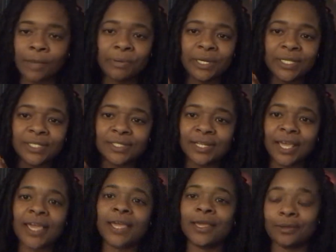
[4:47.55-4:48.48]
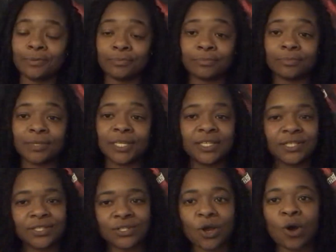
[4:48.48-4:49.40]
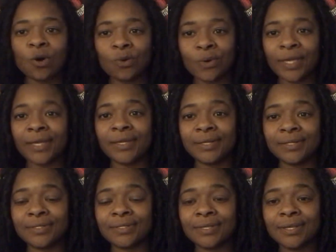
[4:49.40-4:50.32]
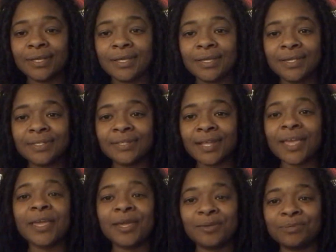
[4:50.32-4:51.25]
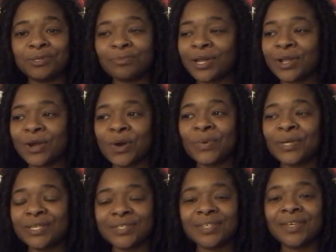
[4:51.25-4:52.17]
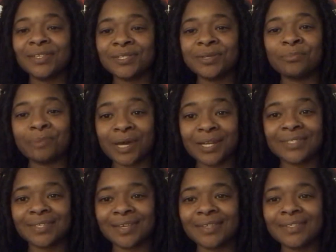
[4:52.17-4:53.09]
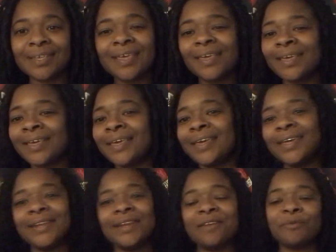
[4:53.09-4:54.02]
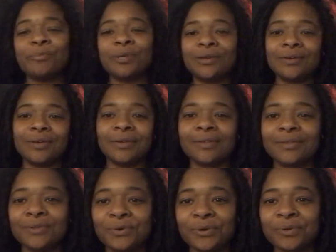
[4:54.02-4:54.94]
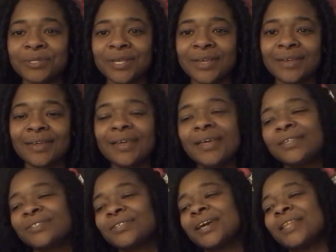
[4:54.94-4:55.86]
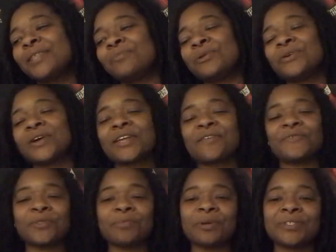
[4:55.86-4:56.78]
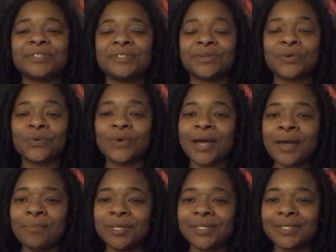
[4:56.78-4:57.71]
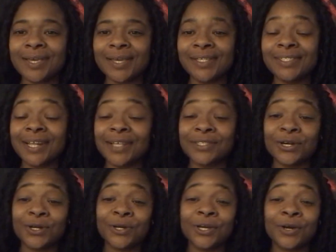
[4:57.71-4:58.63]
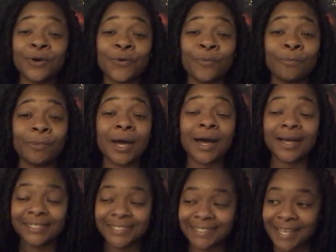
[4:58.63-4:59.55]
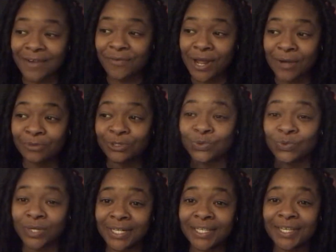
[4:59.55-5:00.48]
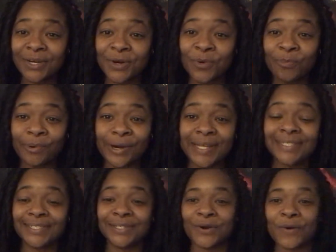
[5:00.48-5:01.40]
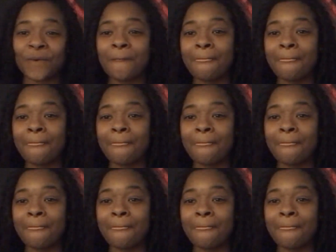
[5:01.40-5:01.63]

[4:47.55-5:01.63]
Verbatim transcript: But his name, he is always, his name, somebody always saying something about his ass. And it never be good. You know what I'm saying? So y'all let me know how y'all feel about this in the commentate. Shout out to Honeycomb. Uh, shout out to Honeycomb Brazy though.